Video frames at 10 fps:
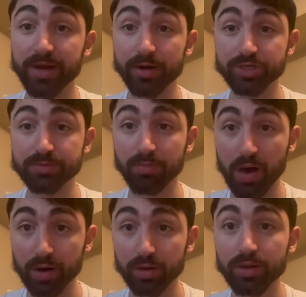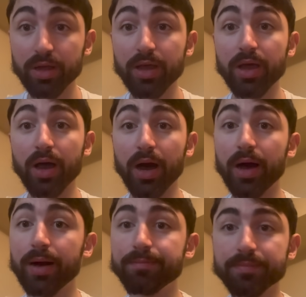energy model,
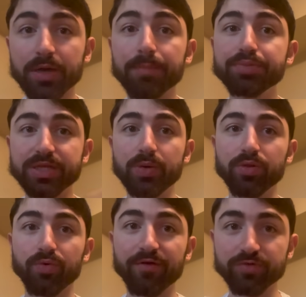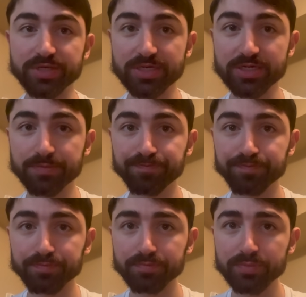um, complete with references.
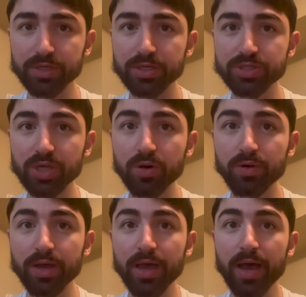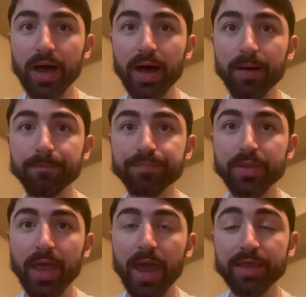So um,
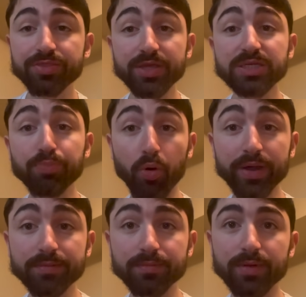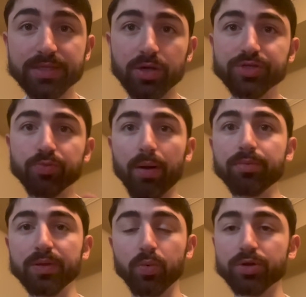at this point, it's also
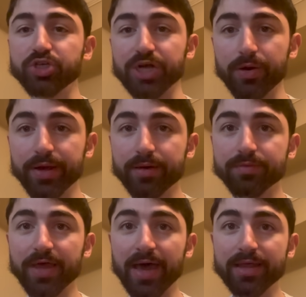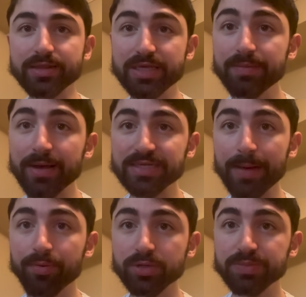probably worth sharing that lean mass
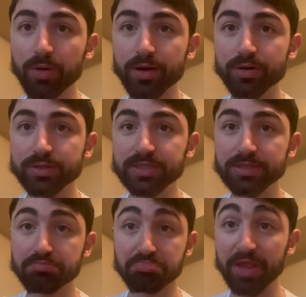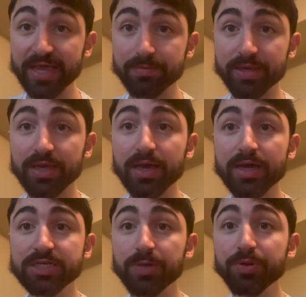hyperresponders like me
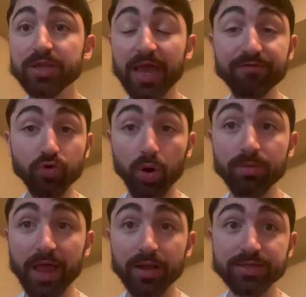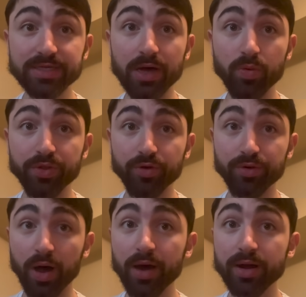typically have normal LDL when they're
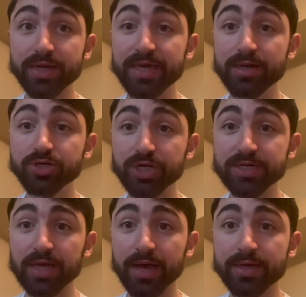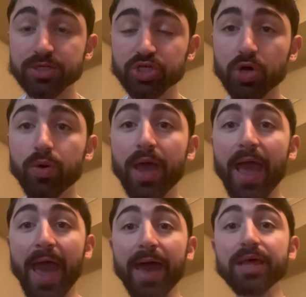not on a ketogenic diet. So
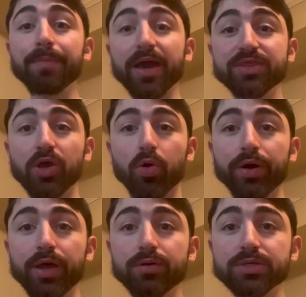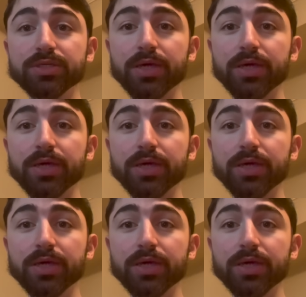adding back the Oreos